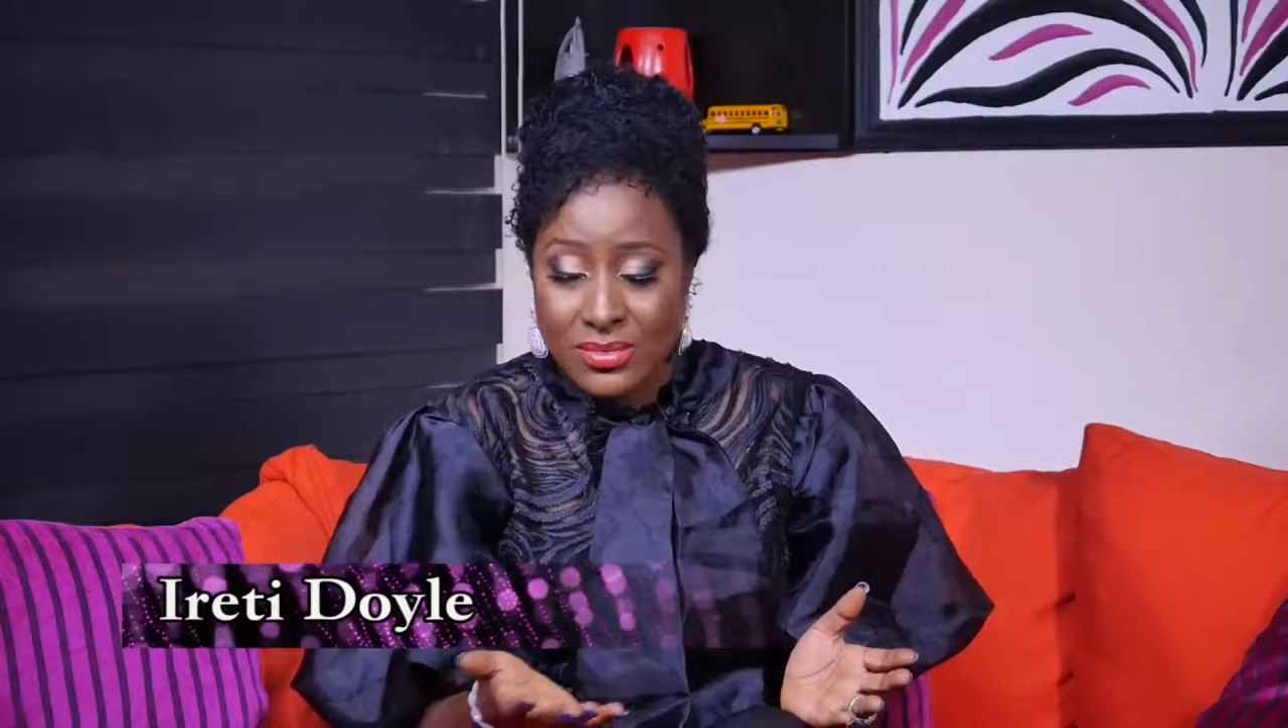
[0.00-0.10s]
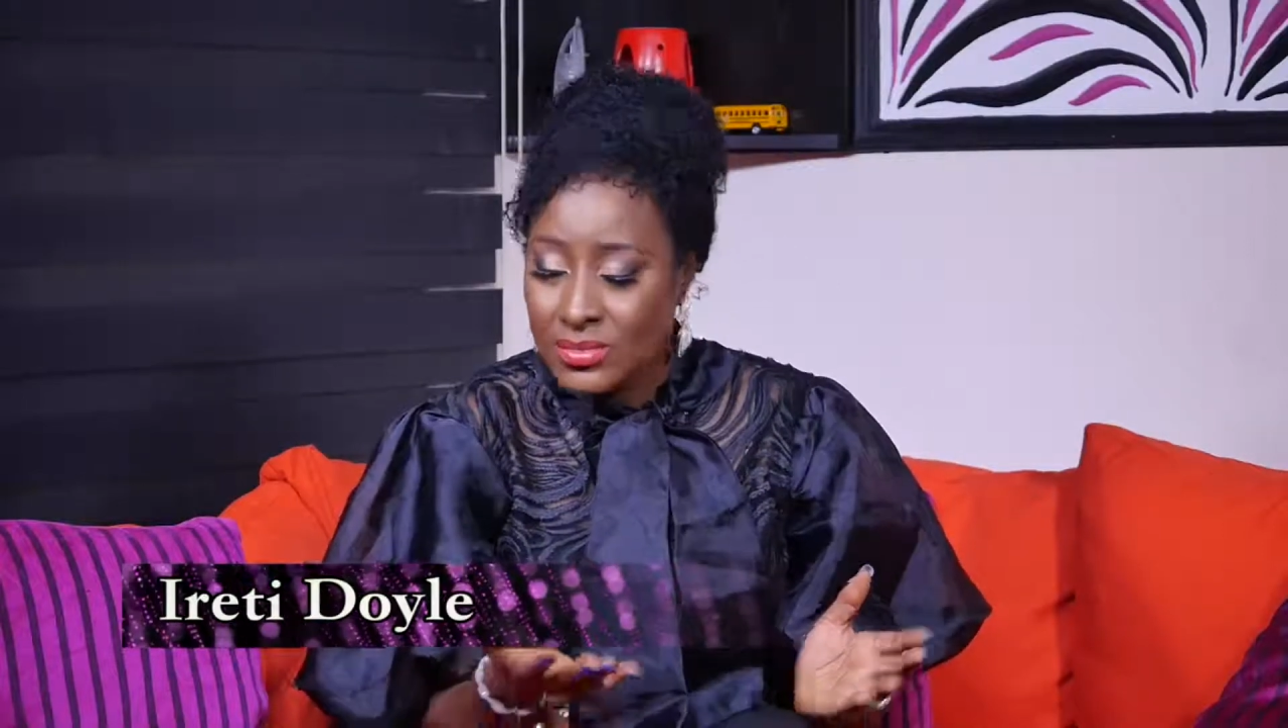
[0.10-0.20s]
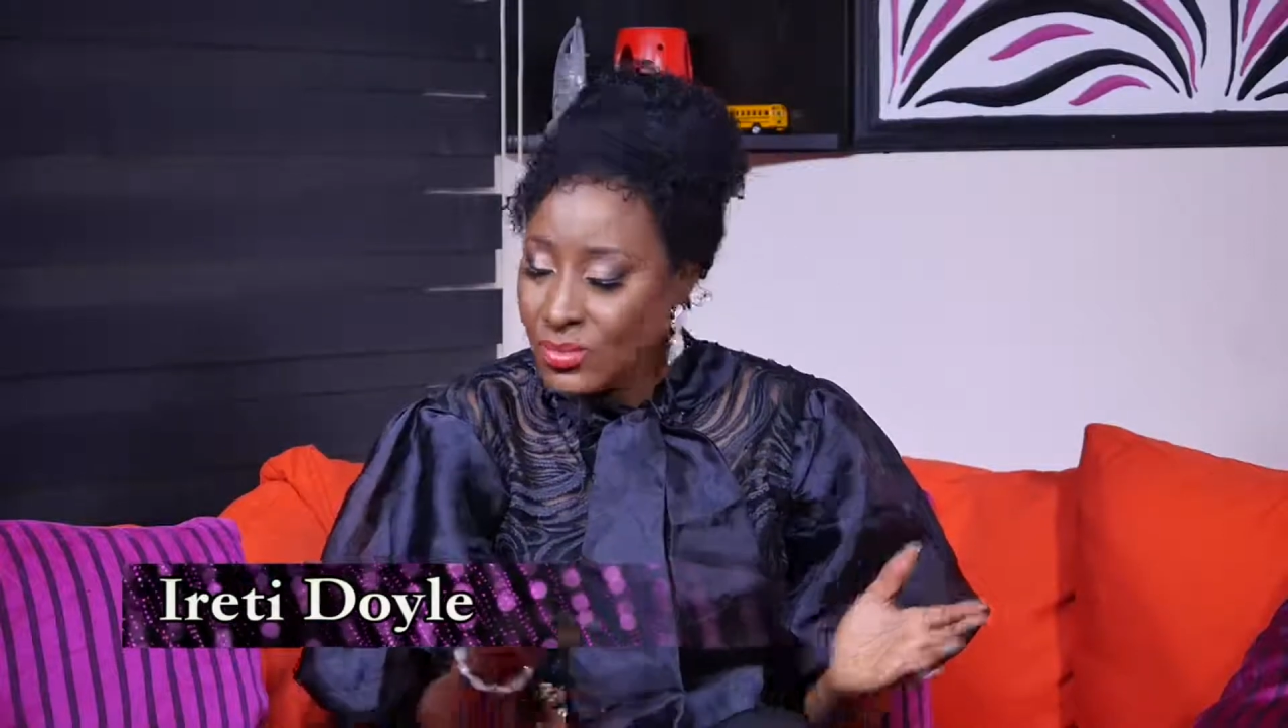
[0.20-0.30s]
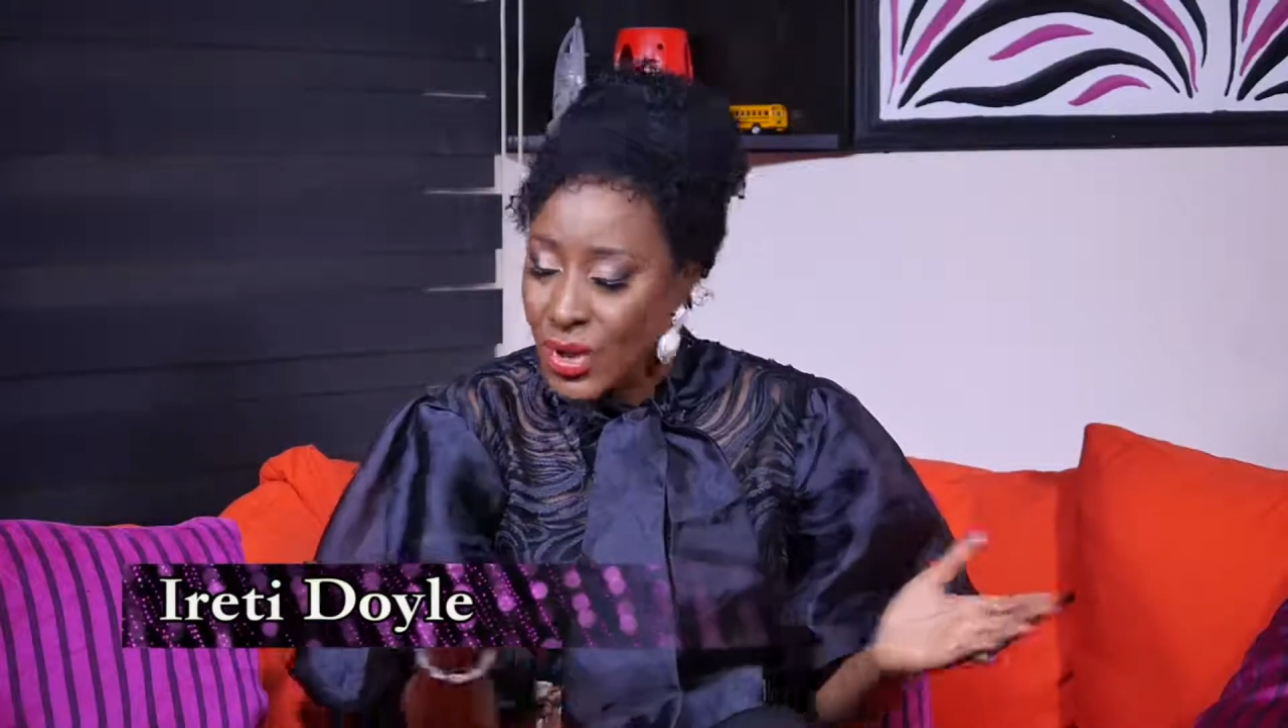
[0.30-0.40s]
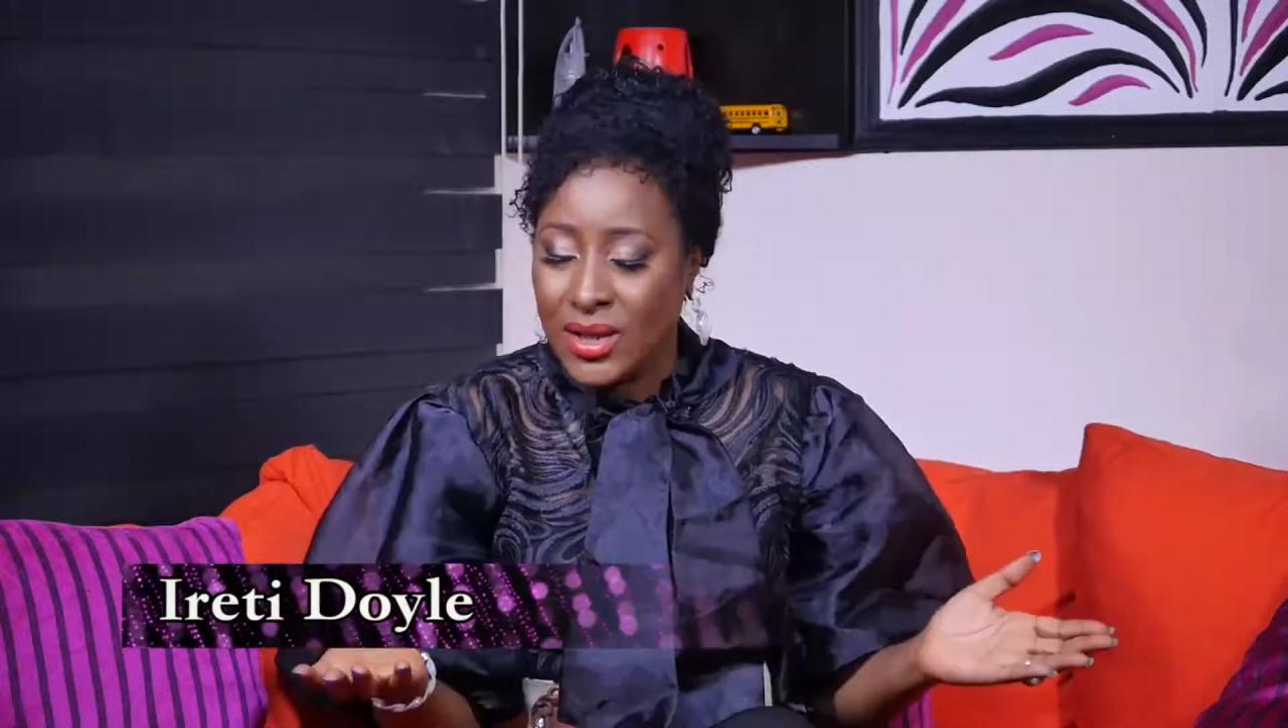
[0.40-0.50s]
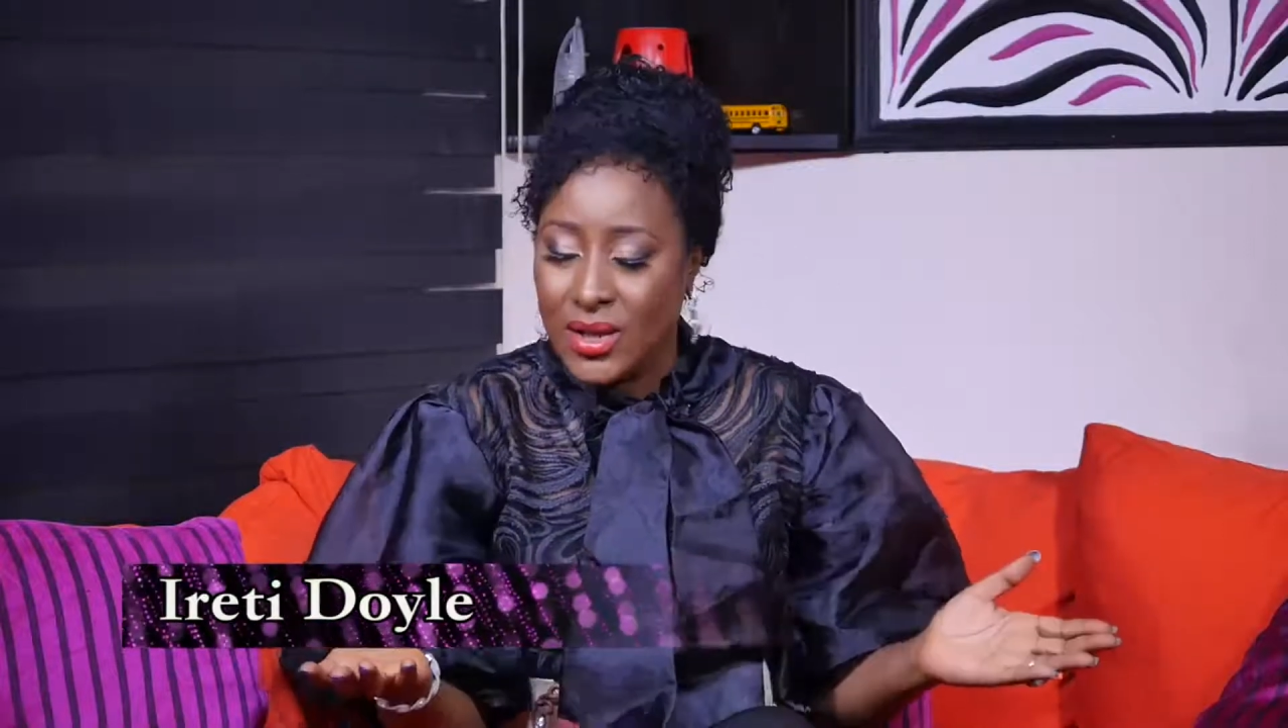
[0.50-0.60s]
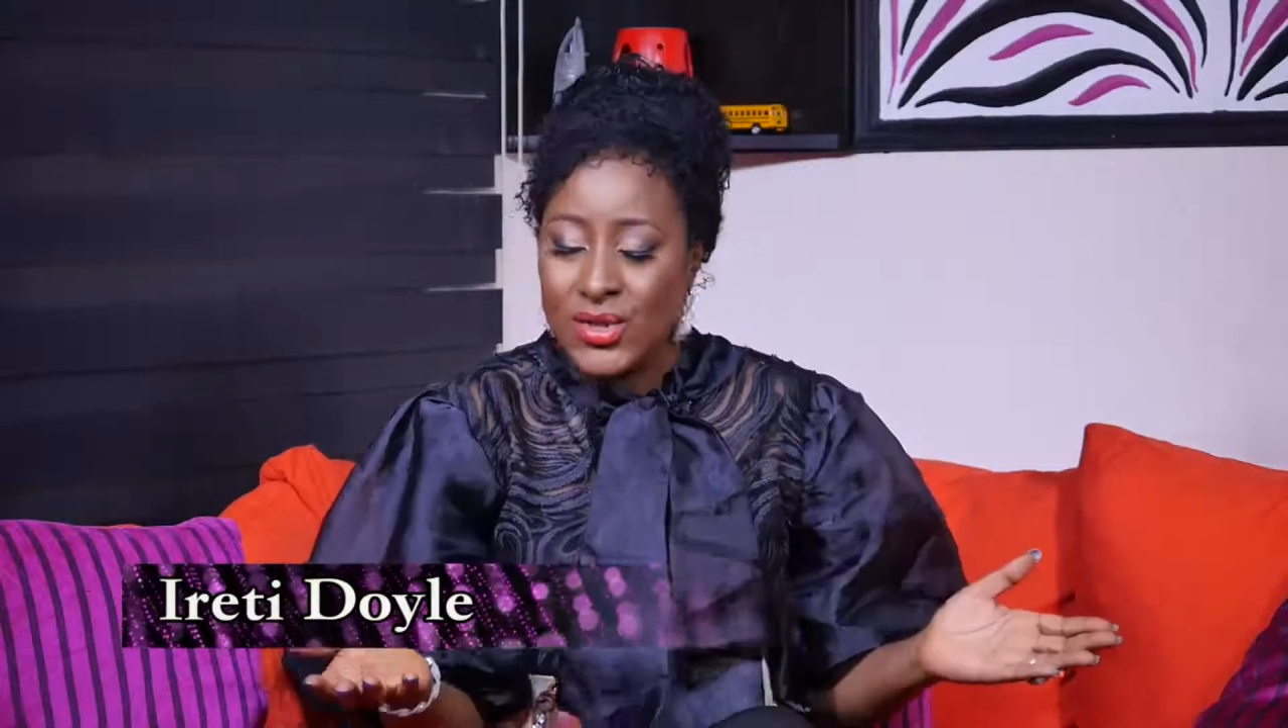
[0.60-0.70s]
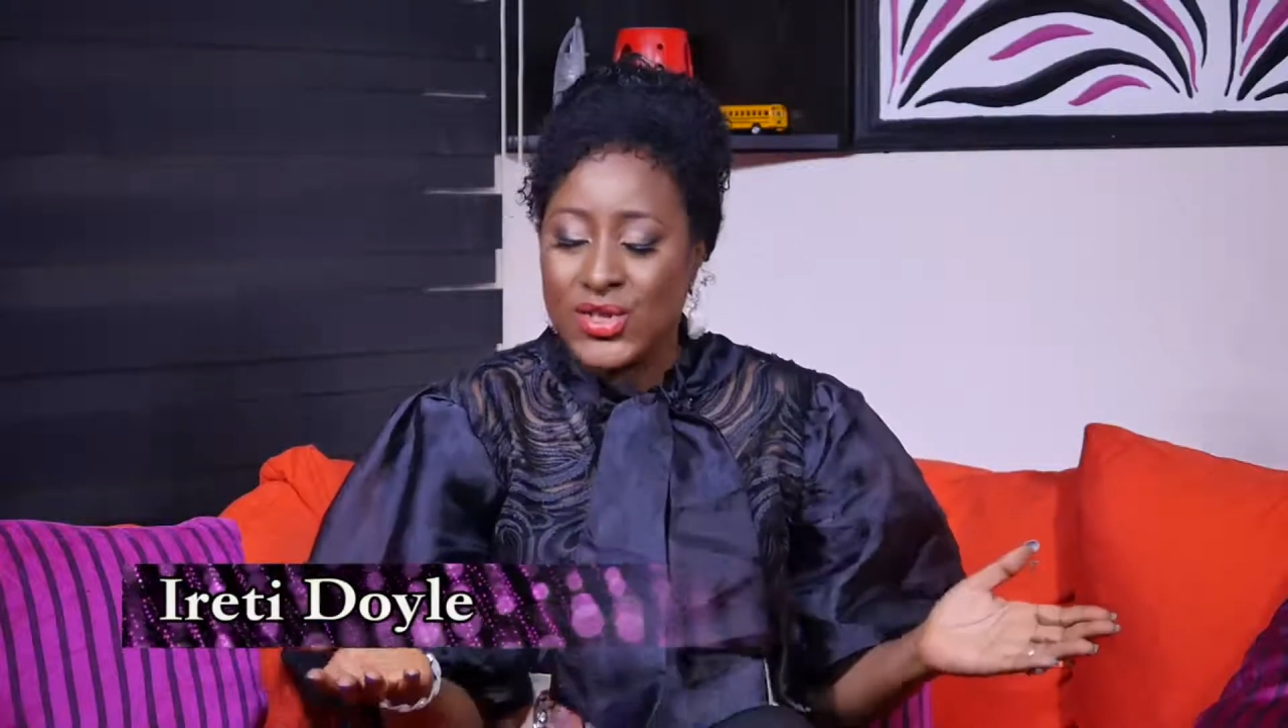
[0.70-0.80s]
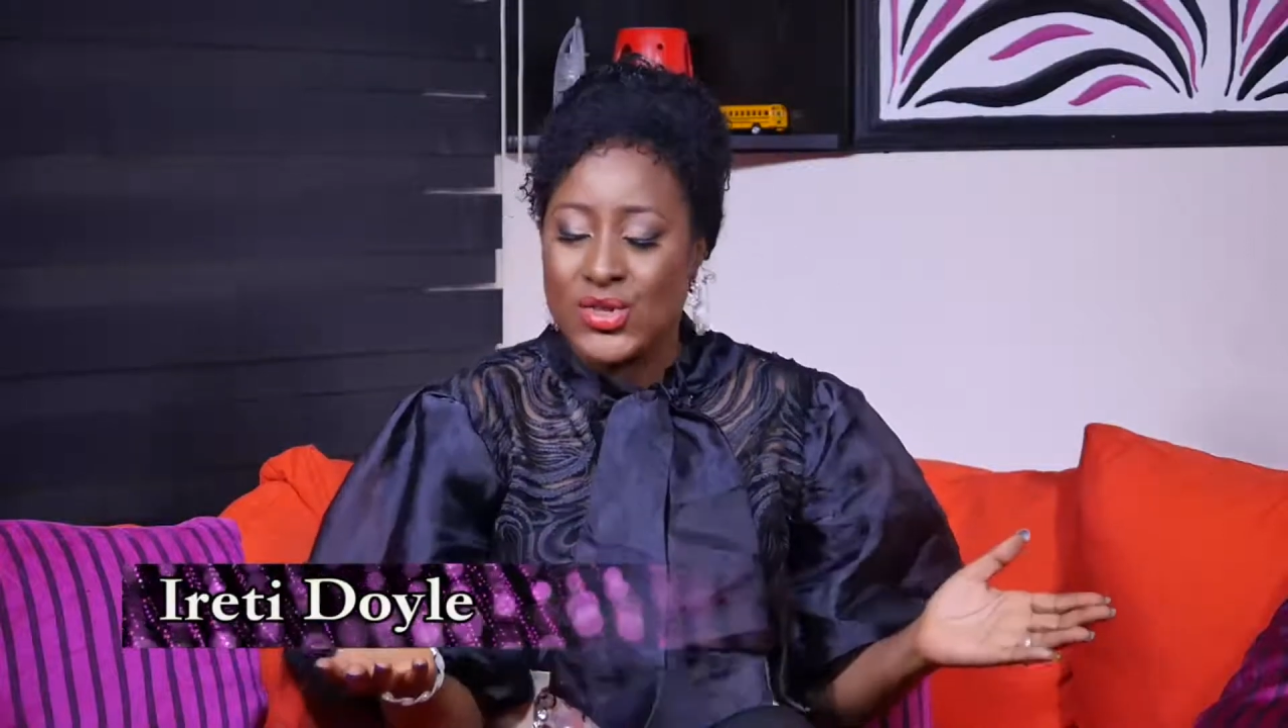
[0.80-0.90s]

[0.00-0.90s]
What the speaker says: while others